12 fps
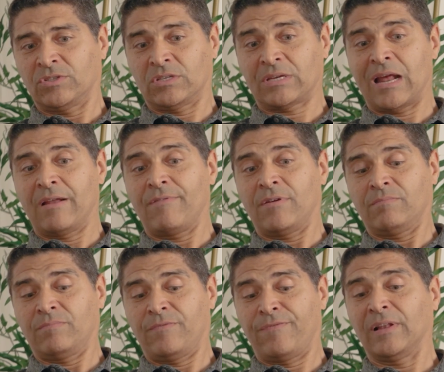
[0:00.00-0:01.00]
just kind of
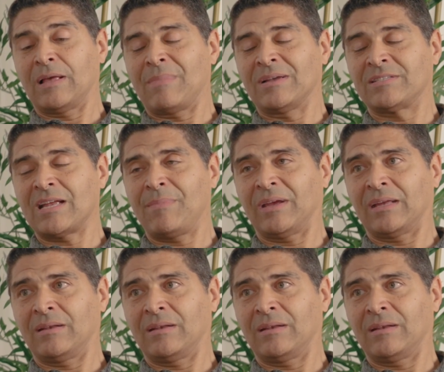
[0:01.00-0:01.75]
fill up my stomach,